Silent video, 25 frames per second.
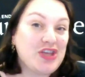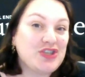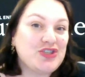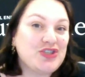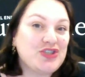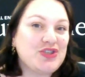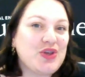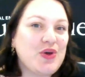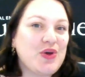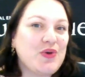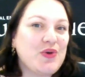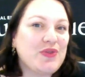
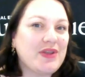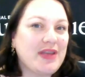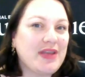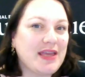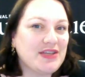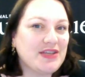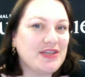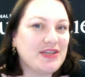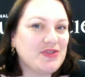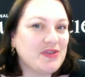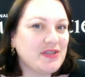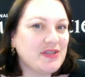So the
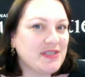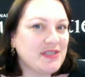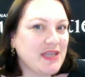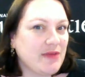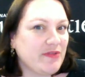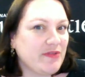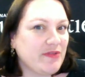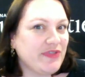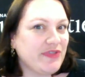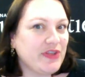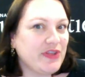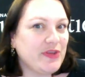National
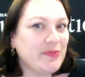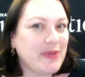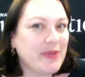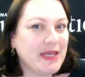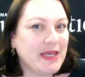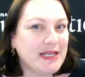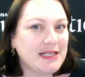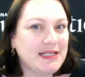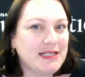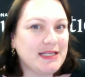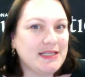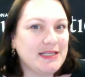Endowment for the
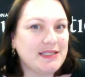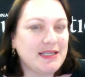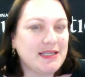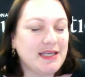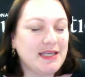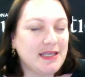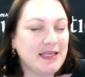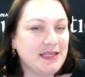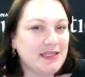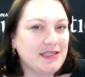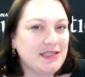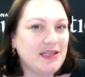Humanities
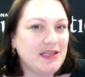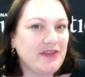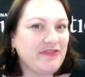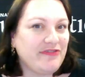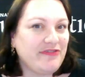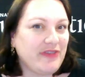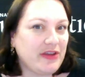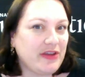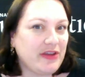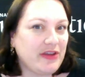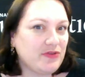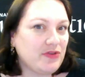is a
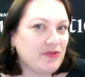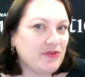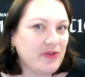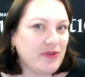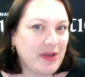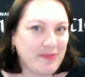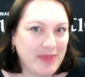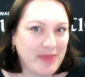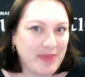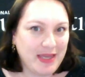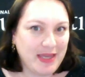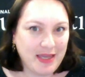federal
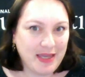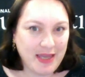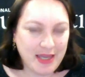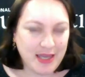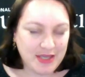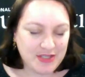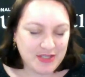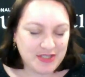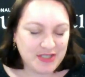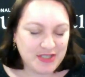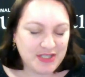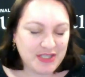grant-making
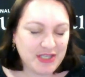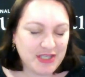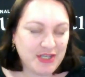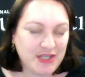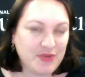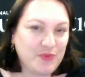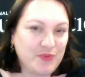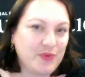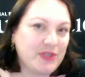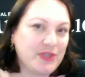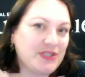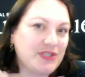
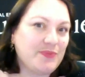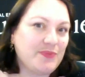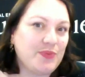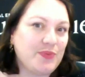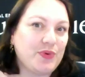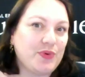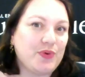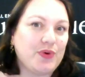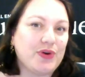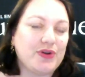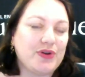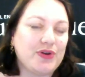agency. We
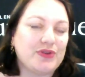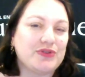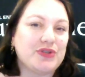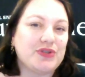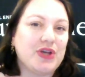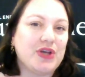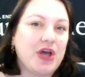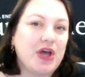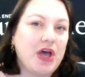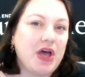support